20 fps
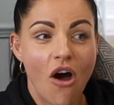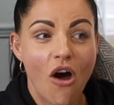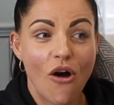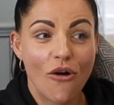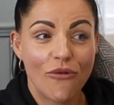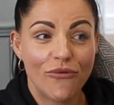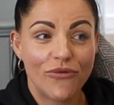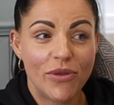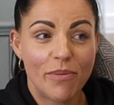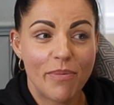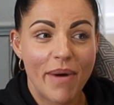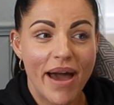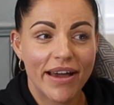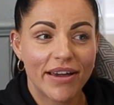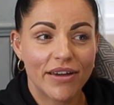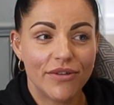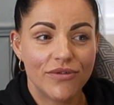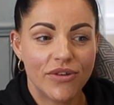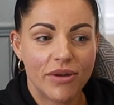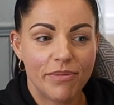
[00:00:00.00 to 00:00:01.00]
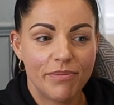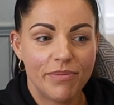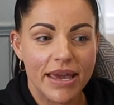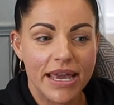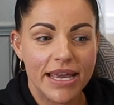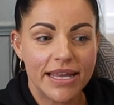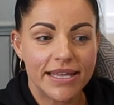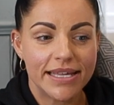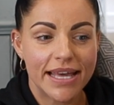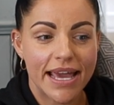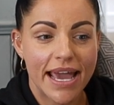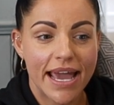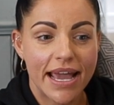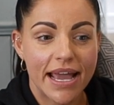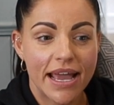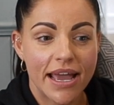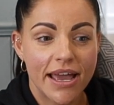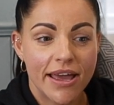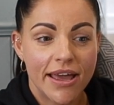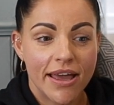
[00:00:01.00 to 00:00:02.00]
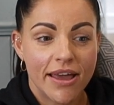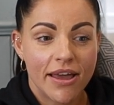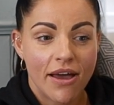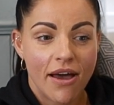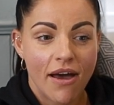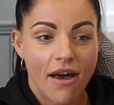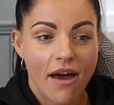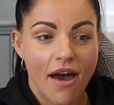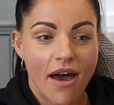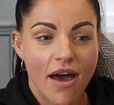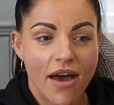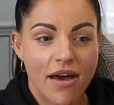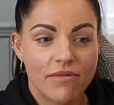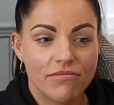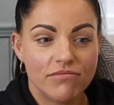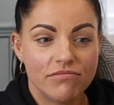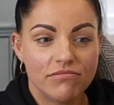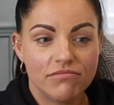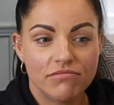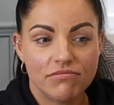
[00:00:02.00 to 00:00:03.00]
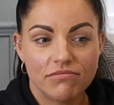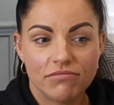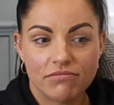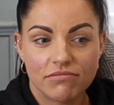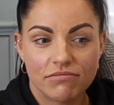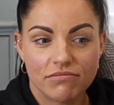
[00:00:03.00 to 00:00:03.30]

off the back of competing. But